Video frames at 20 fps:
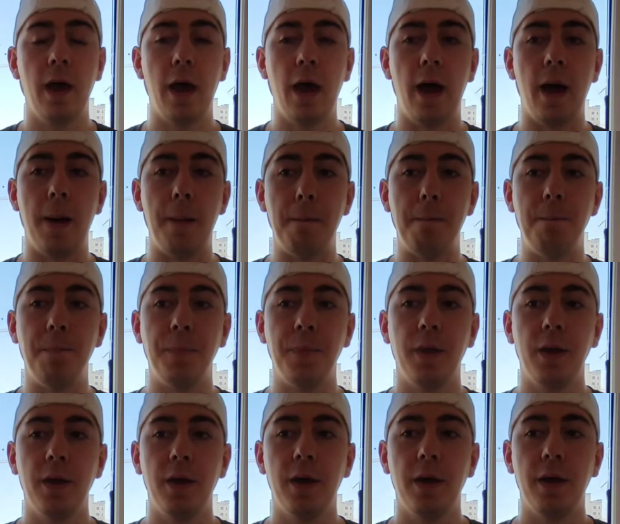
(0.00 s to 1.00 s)

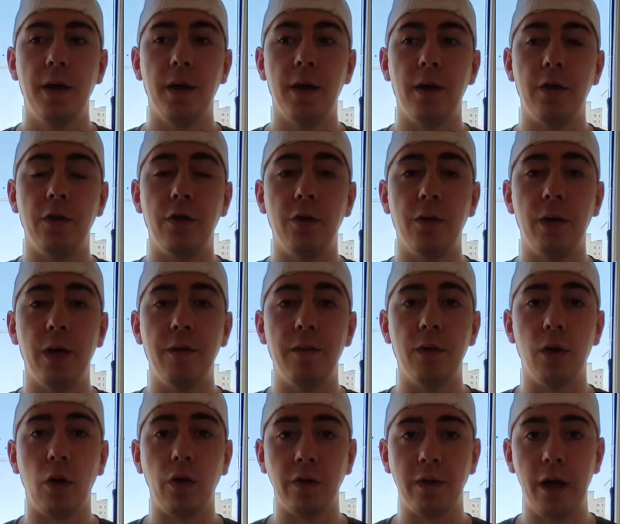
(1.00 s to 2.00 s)
to live
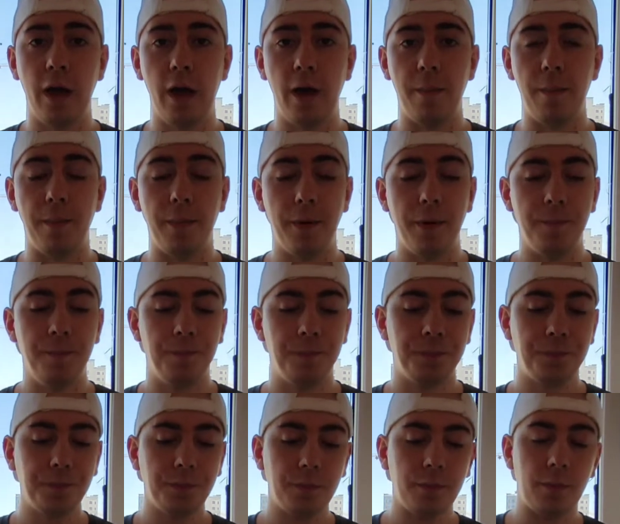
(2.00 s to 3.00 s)
long term.
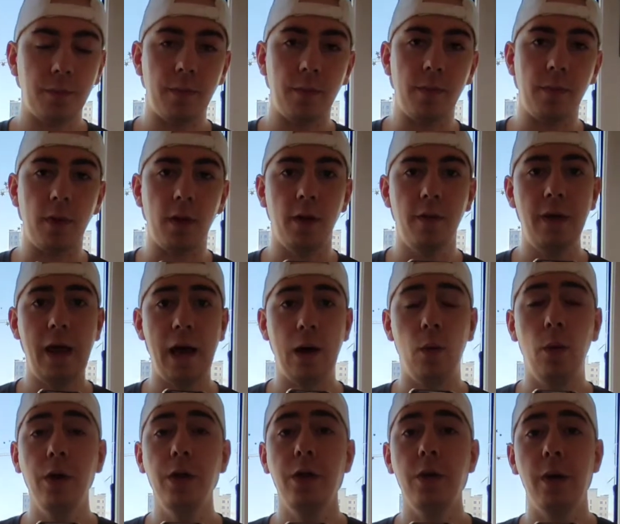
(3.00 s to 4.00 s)
Now,
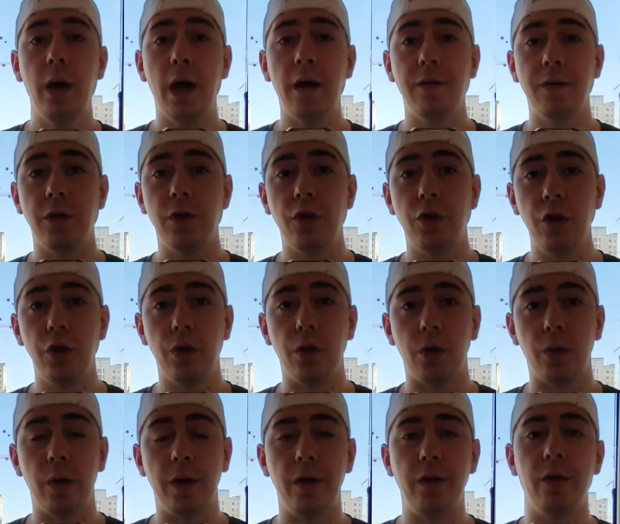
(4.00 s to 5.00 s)
what you have to
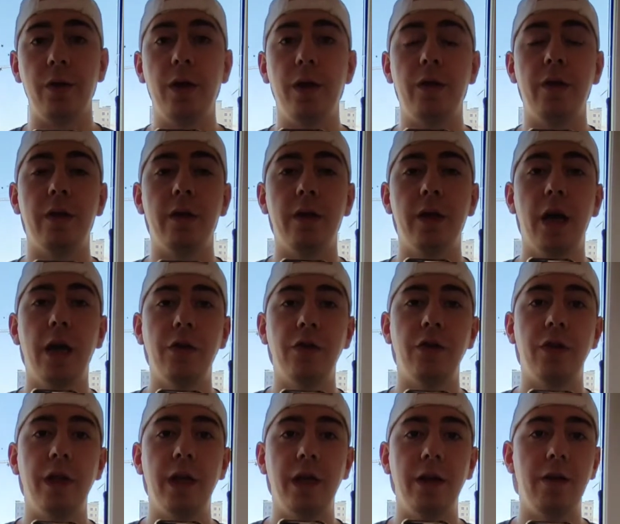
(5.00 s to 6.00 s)
do is you need to search
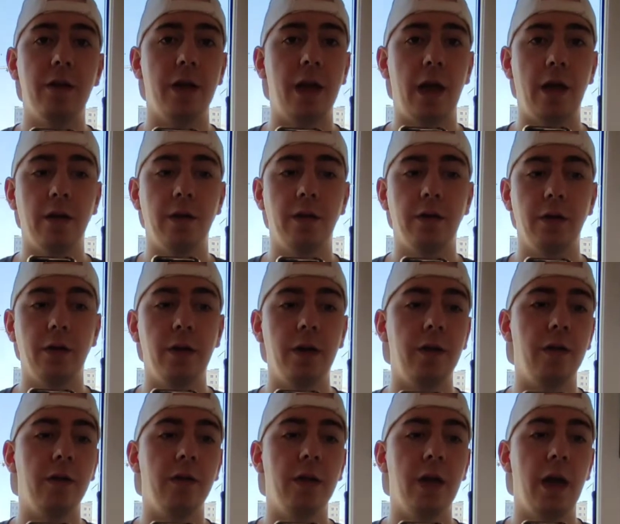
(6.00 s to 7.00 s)
the internet. You need
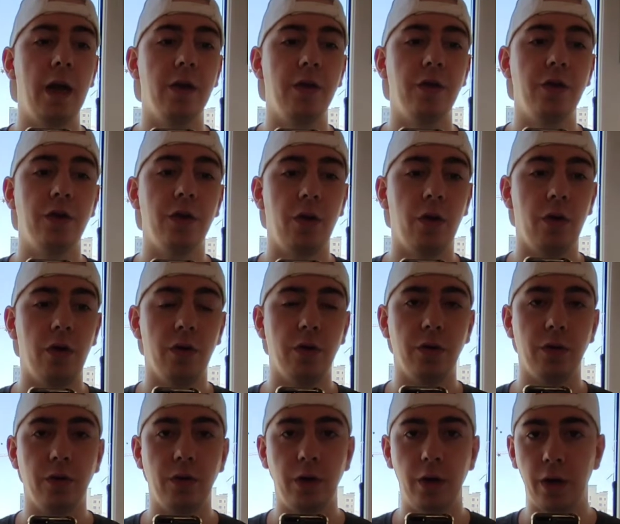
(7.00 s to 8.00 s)
to search
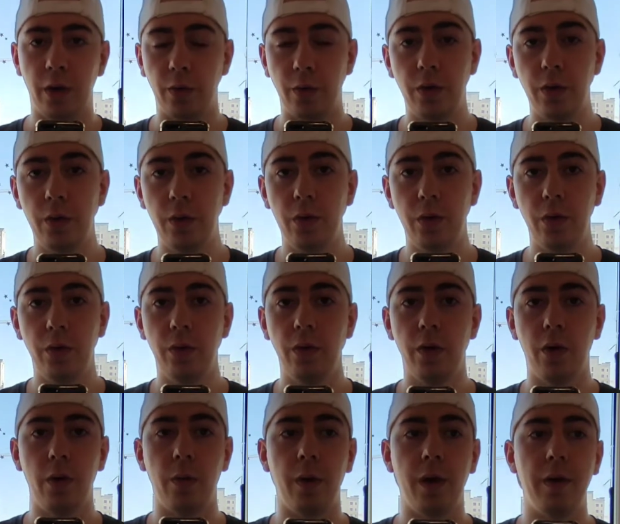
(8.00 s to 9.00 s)
on, Google
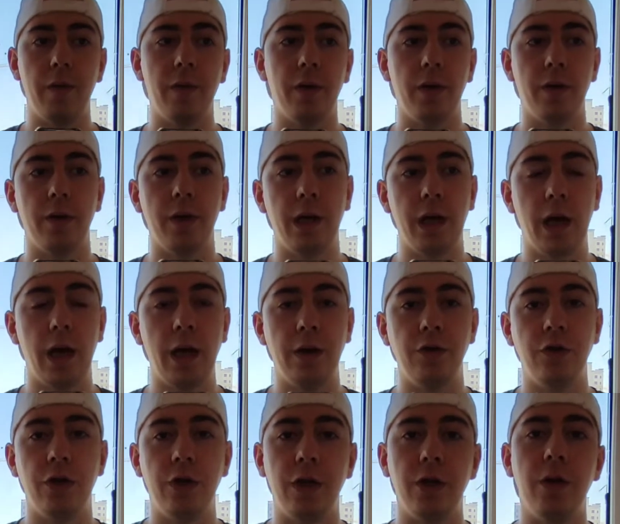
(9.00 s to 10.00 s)
or whatever
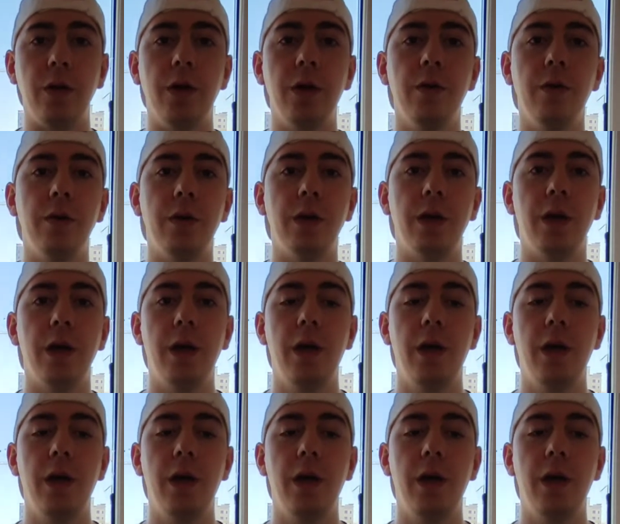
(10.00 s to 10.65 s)
engine you use,